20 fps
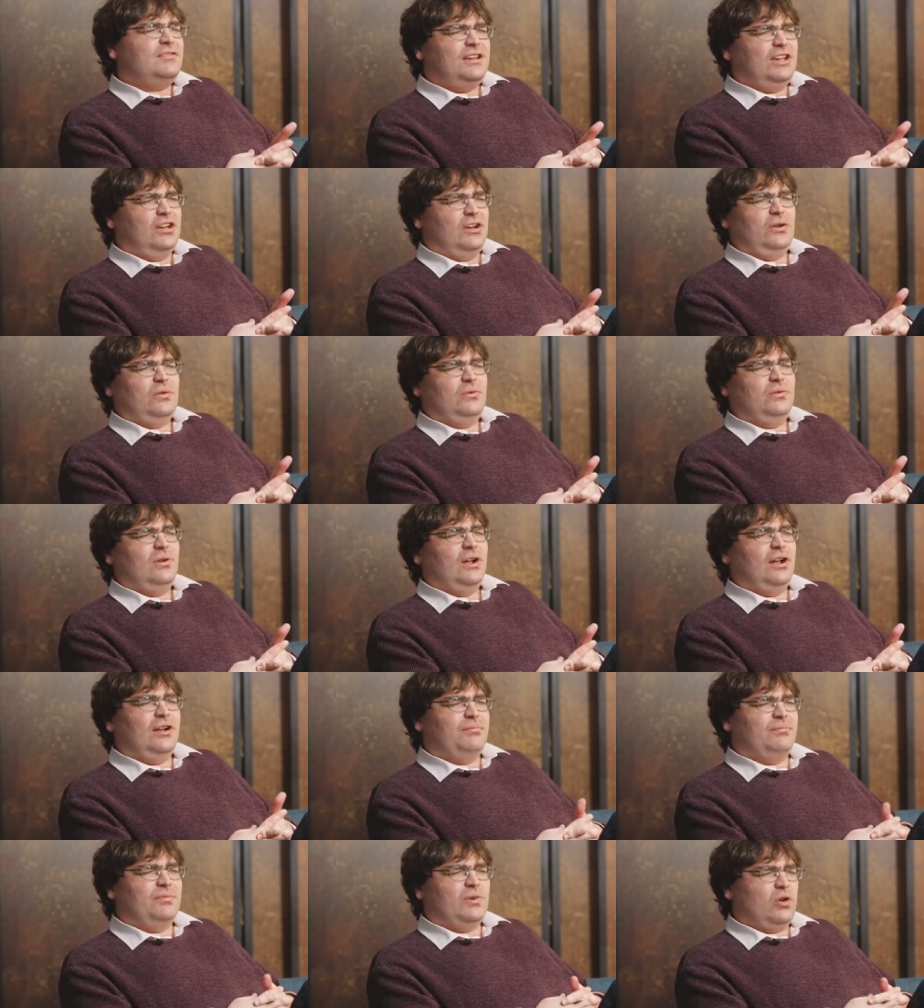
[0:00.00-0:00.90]
you
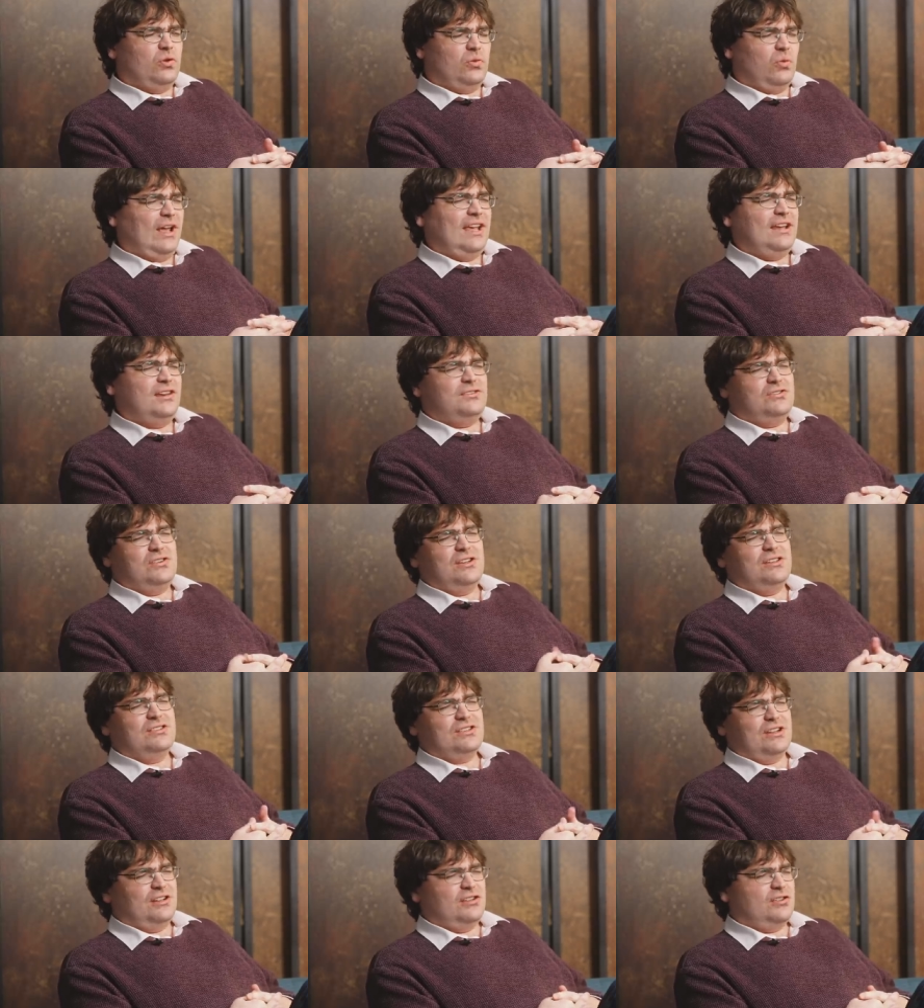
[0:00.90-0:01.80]
know, good
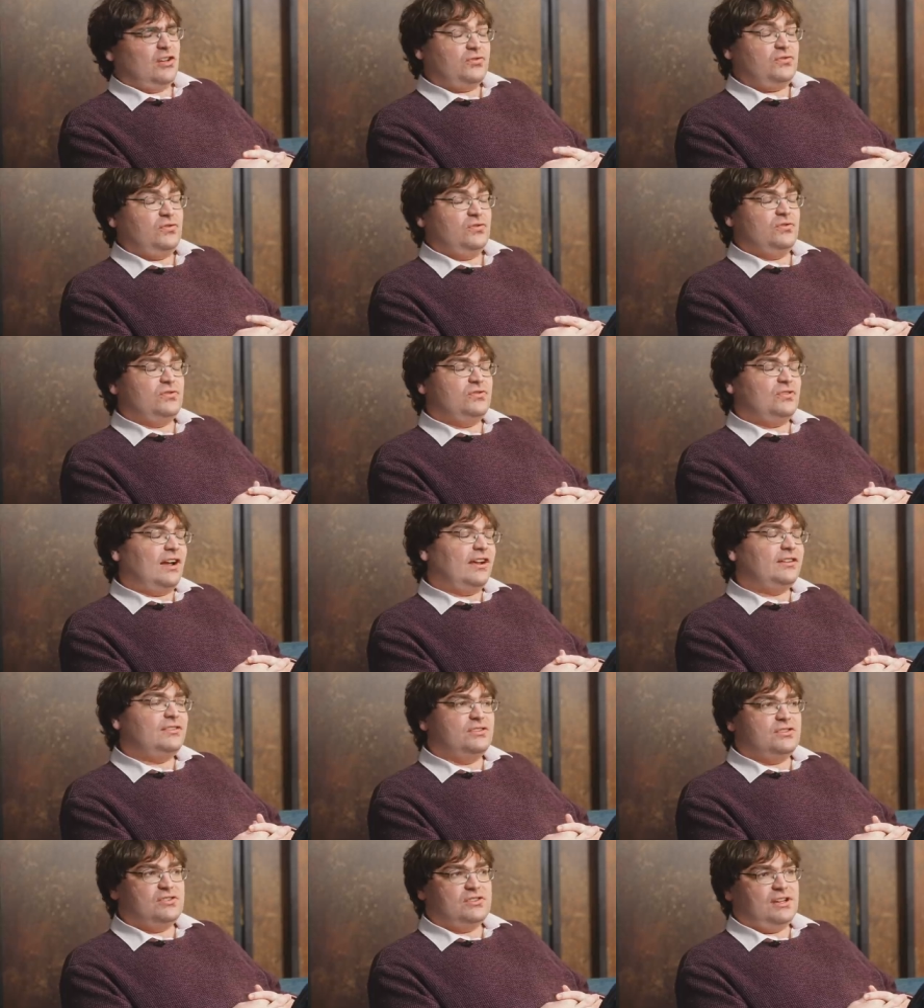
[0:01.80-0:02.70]
wages and industrial
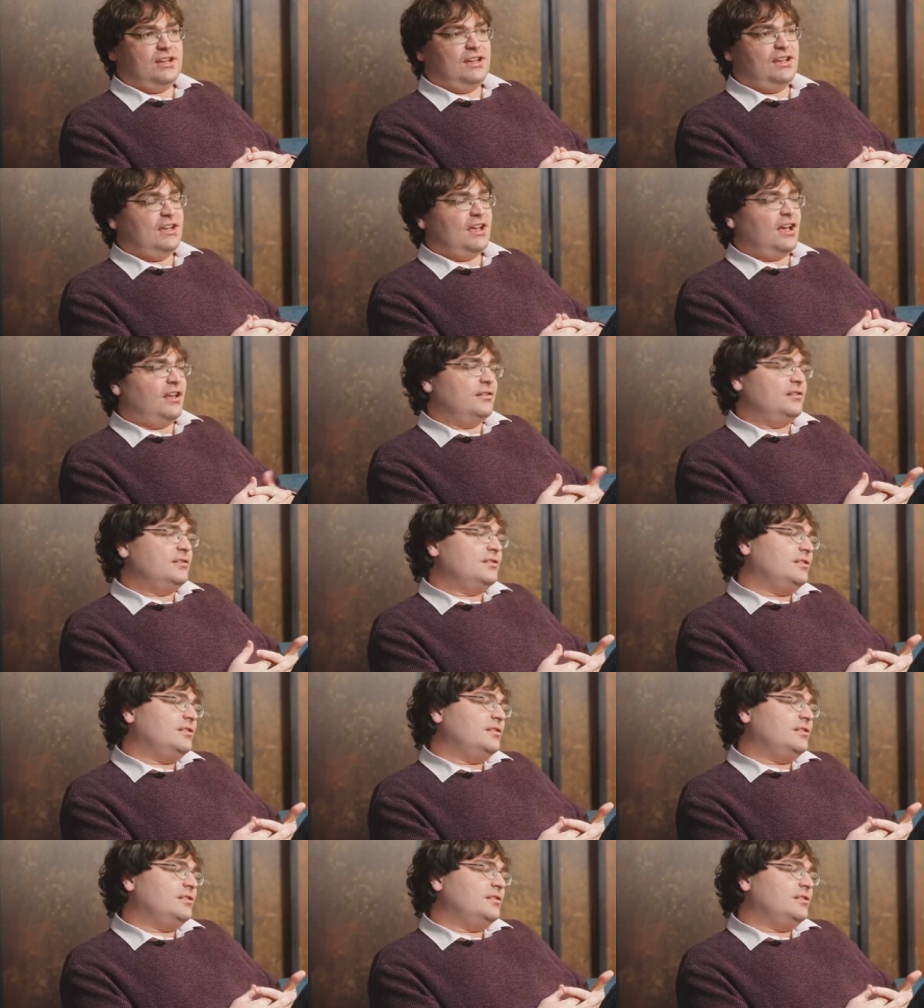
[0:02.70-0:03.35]
strategy and